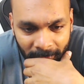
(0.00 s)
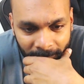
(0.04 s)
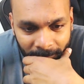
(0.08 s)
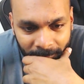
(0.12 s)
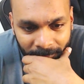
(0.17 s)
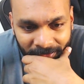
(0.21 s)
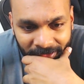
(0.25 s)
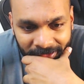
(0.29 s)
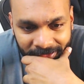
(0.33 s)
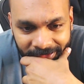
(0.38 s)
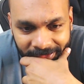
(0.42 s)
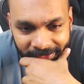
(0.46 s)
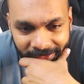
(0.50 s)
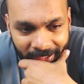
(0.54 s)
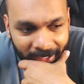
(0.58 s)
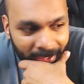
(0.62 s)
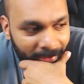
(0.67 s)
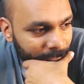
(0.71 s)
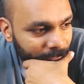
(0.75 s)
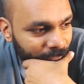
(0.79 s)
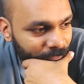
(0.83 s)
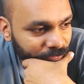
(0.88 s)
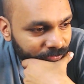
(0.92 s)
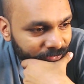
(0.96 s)
But
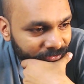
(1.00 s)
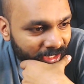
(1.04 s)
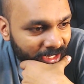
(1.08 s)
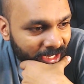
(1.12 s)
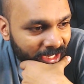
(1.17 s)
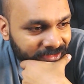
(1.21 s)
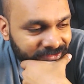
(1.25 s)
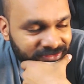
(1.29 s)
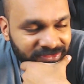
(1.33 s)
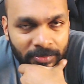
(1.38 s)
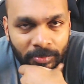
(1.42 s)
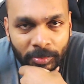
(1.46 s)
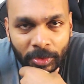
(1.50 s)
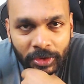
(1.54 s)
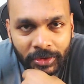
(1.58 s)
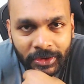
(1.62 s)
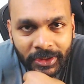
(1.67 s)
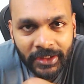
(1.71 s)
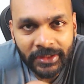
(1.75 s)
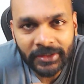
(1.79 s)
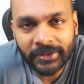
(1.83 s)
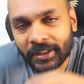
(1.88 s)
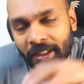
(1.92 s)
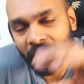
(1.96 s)
yeah, that's about
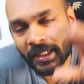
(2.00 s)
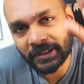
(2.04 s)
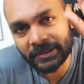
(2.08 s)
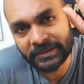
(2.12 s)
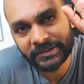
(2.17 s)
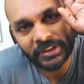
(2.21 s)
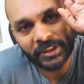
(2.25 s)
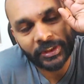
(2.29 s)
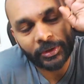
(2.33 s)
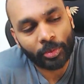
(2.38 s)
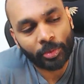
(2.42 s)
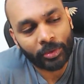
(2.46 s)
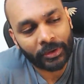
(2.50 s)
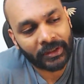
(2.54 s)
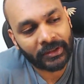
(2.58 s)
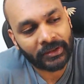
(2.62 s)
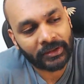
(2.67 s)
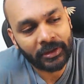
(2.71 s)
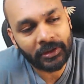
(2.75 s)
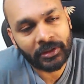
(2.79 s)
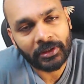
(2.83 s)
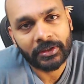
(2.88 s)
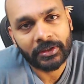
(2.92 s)
it. I'll see you in the